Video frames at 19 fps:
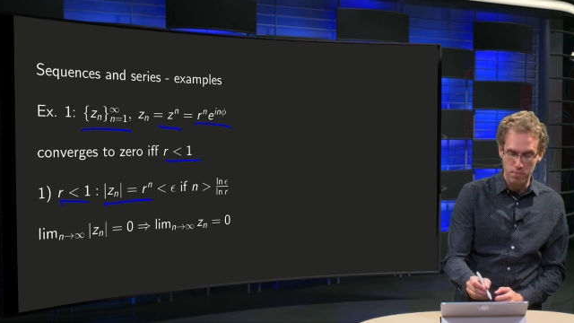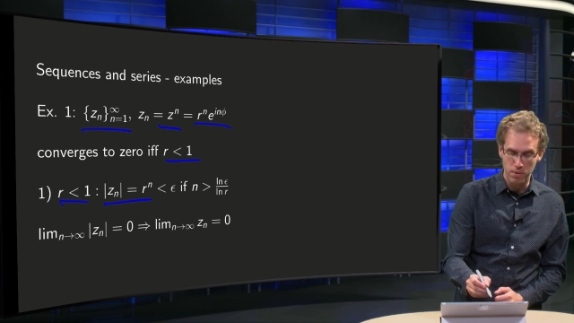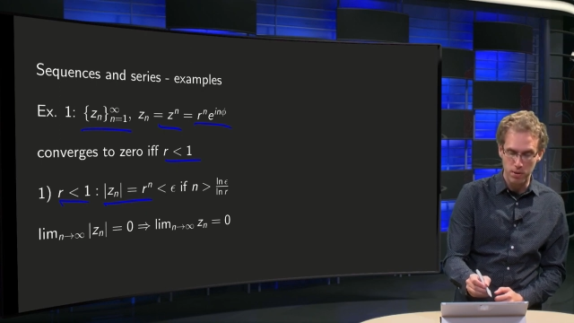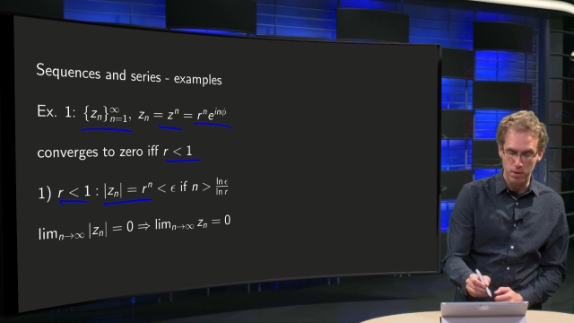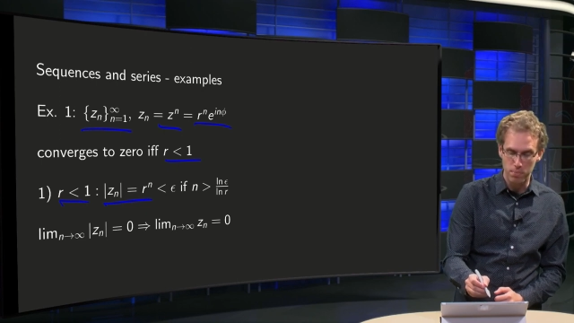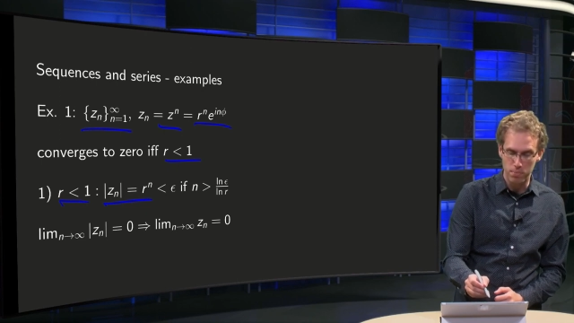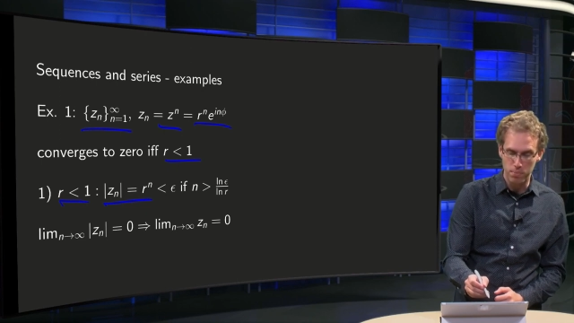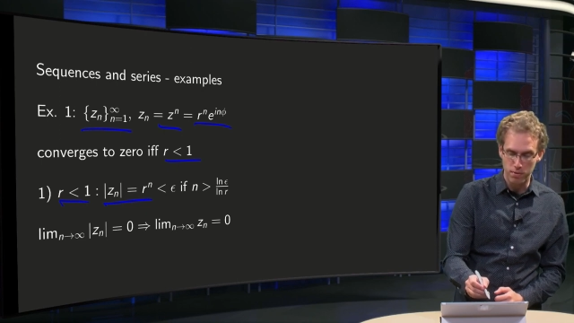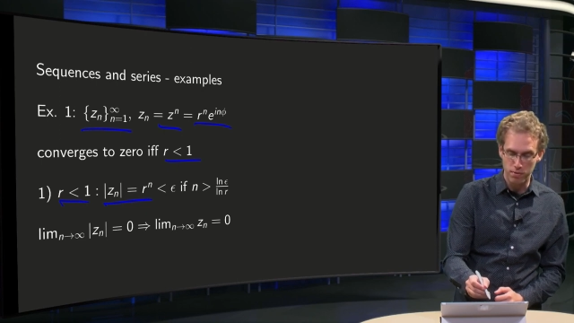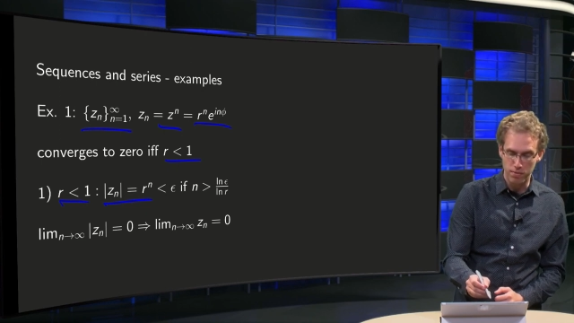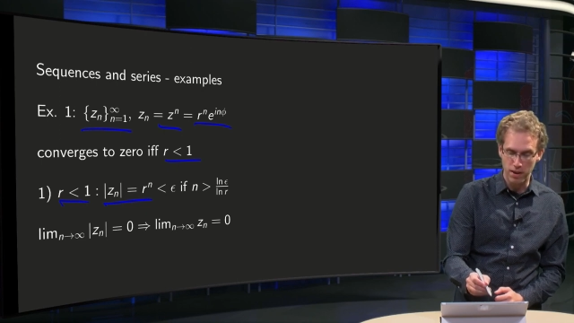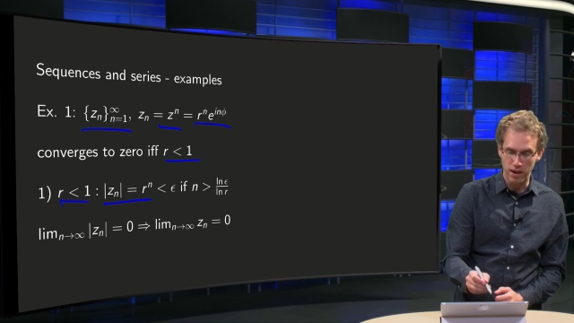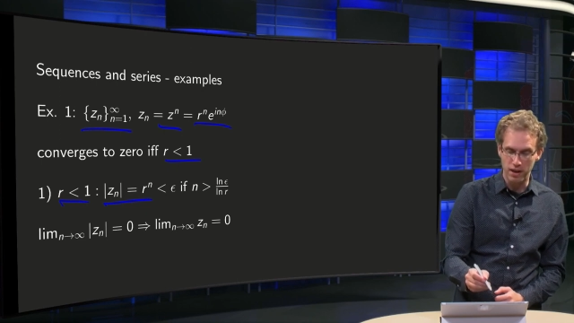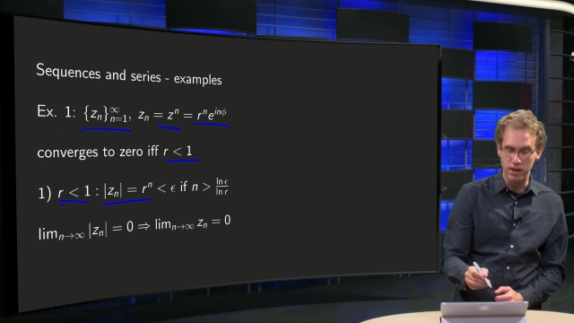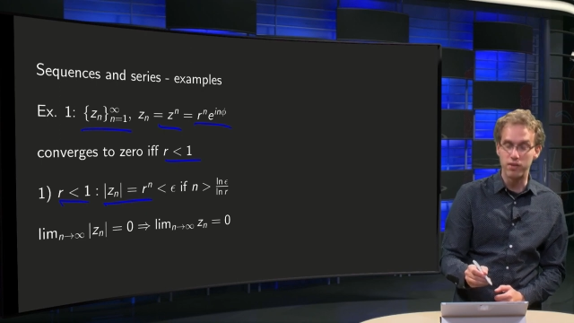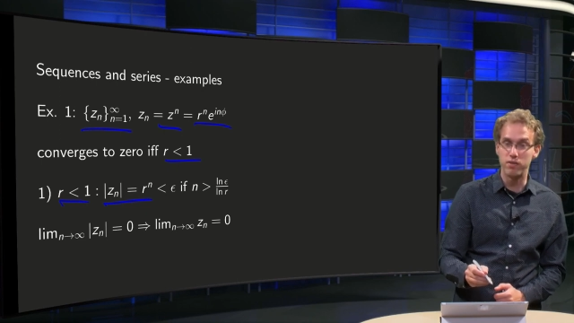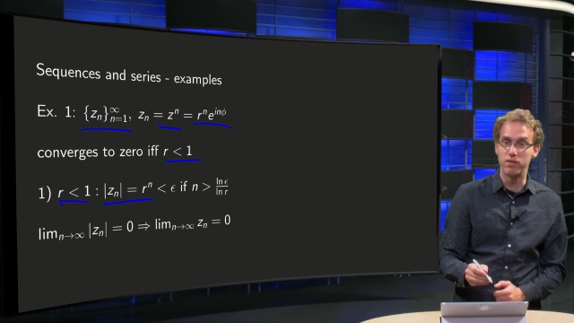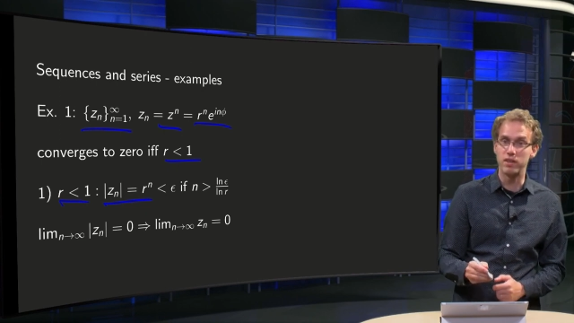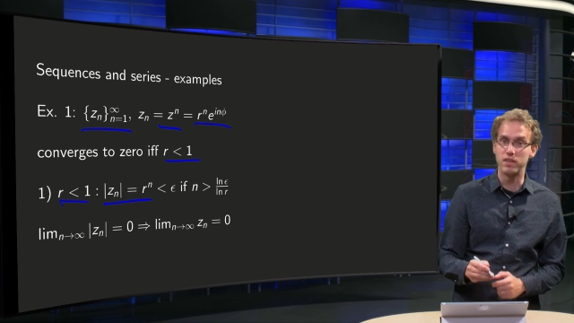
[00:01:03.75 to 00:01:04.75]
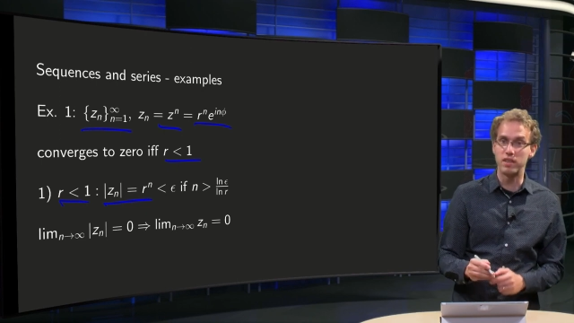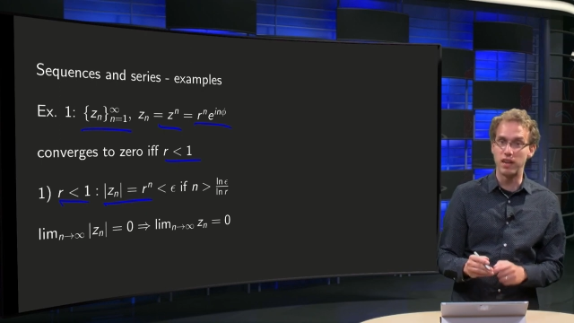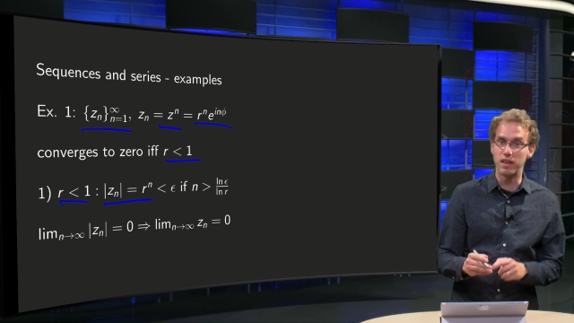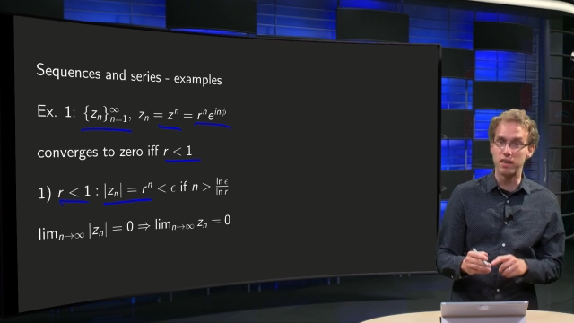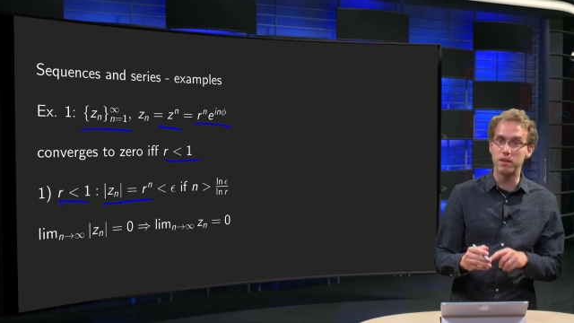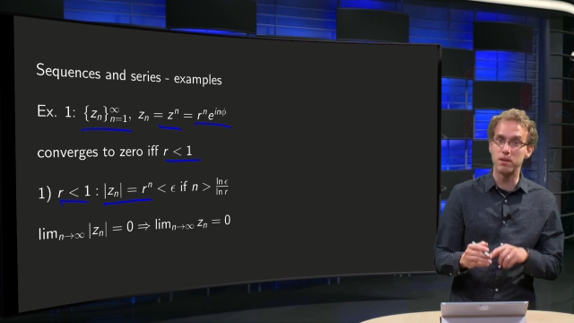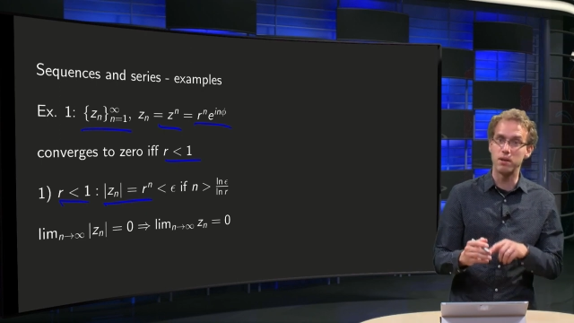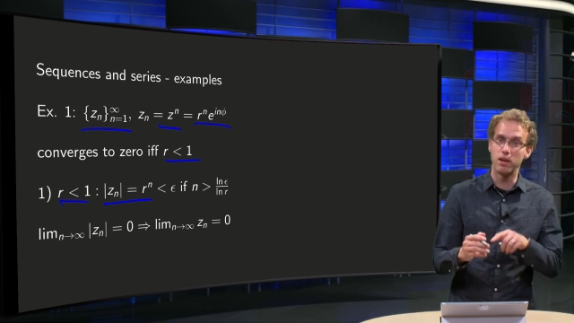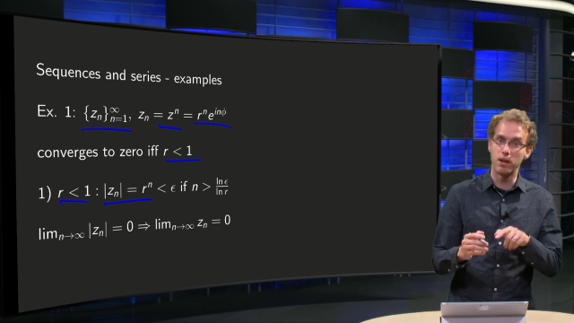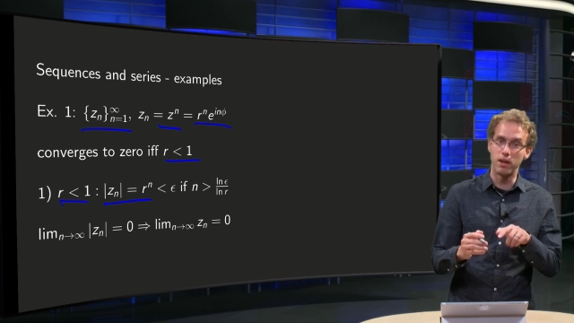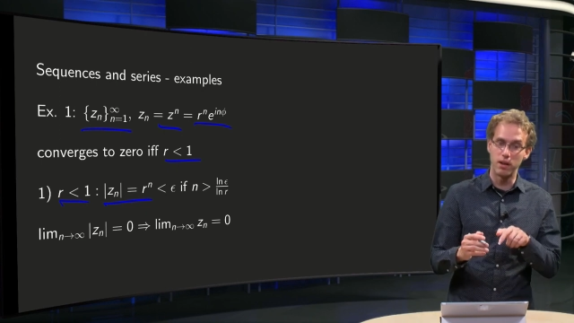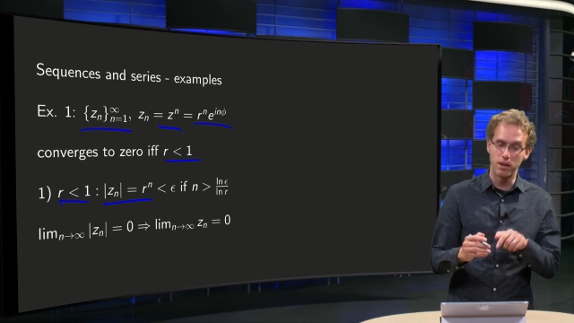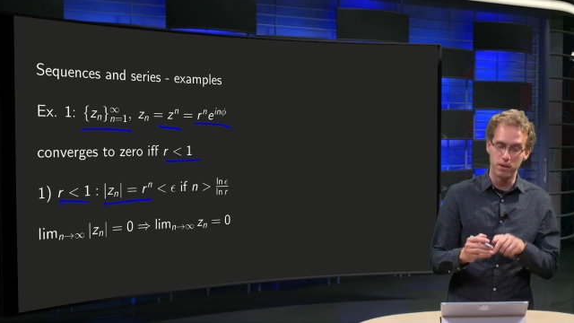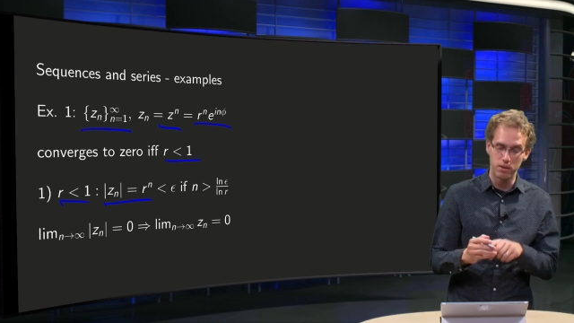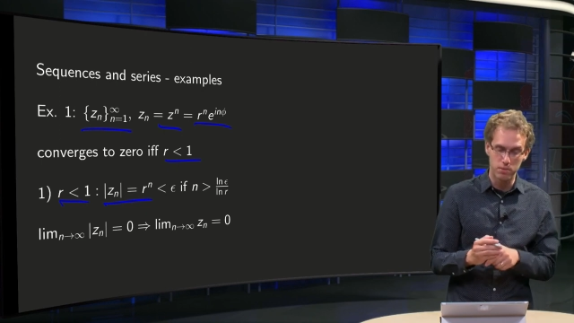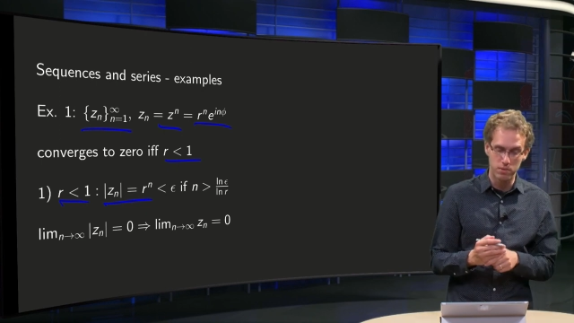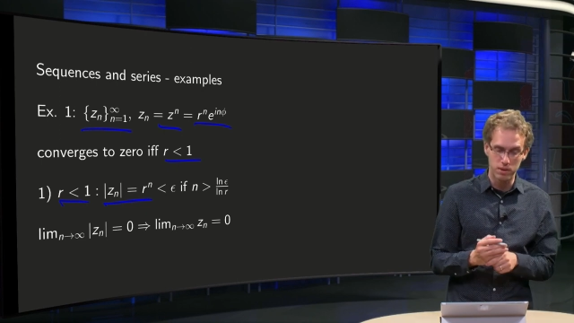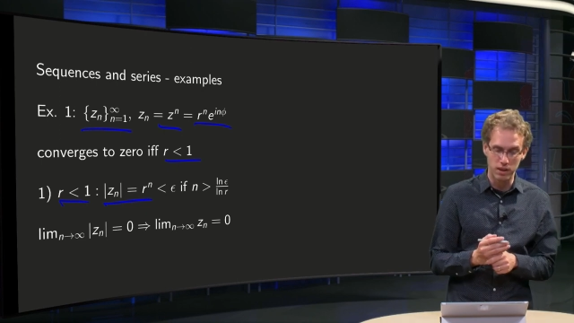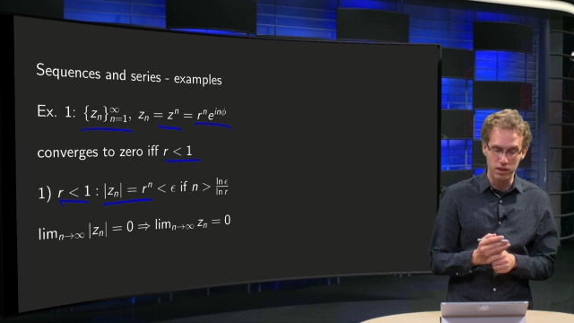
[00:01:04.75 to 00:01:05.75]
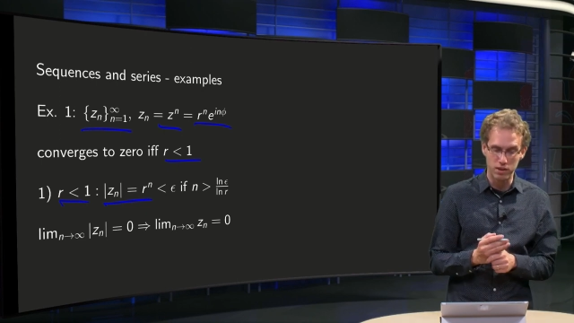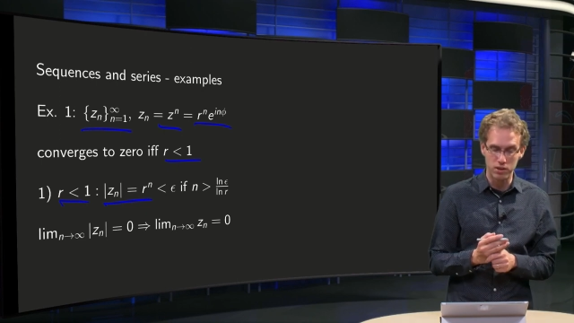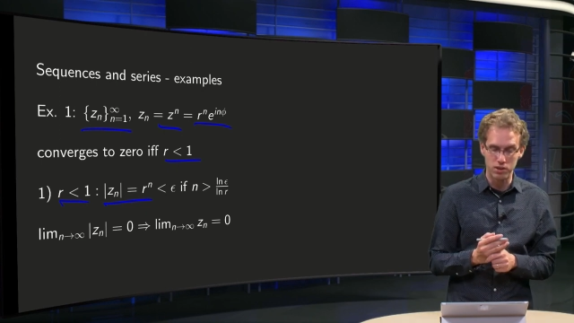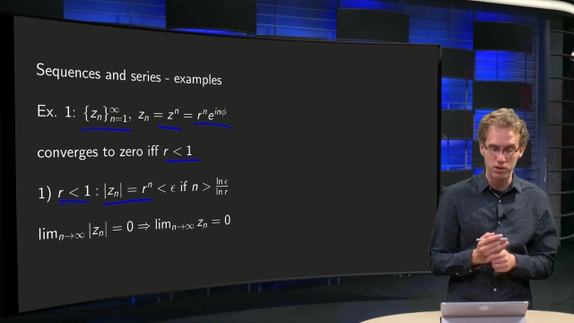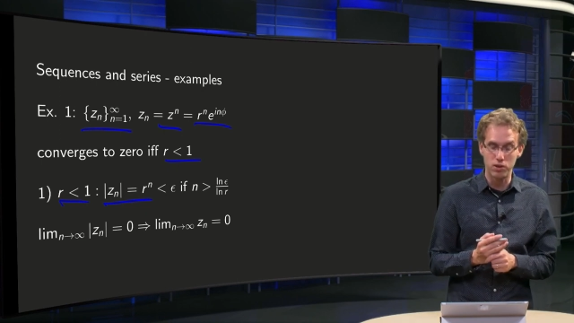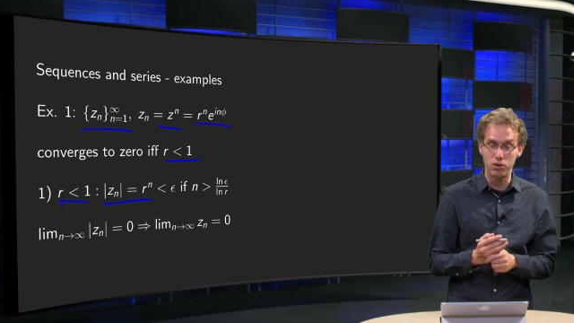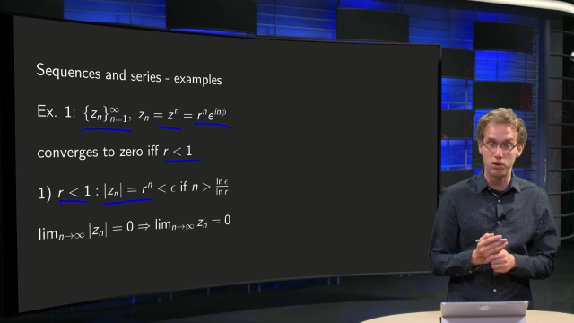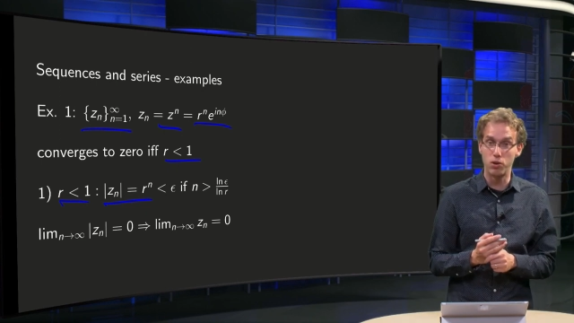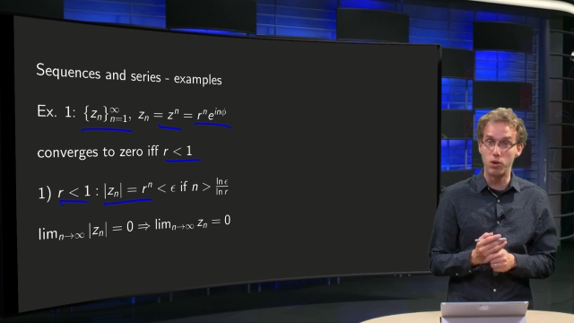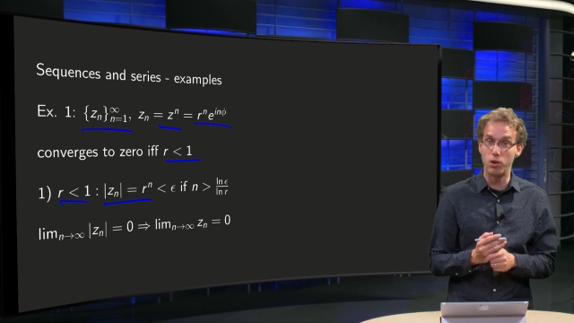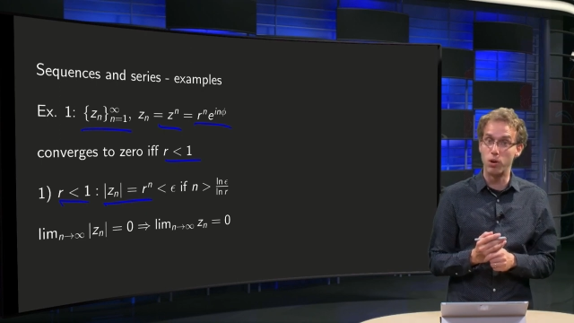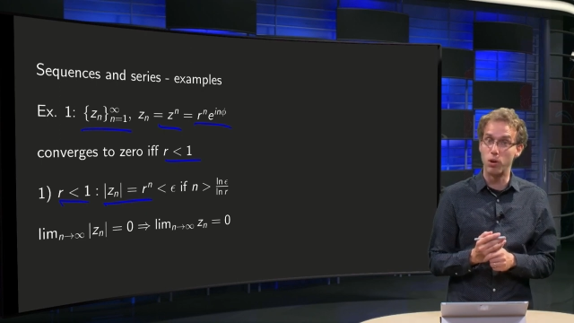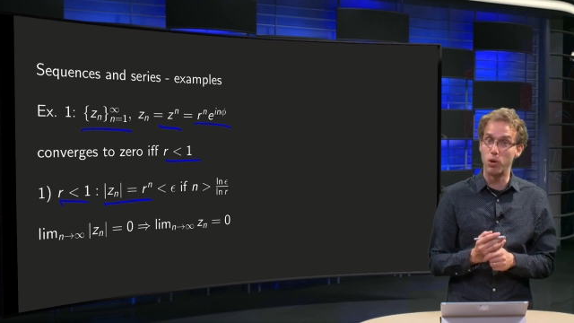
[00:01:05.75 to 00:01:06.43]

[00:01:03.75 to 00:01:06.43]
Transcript: uh, provided we take uh, take the, the,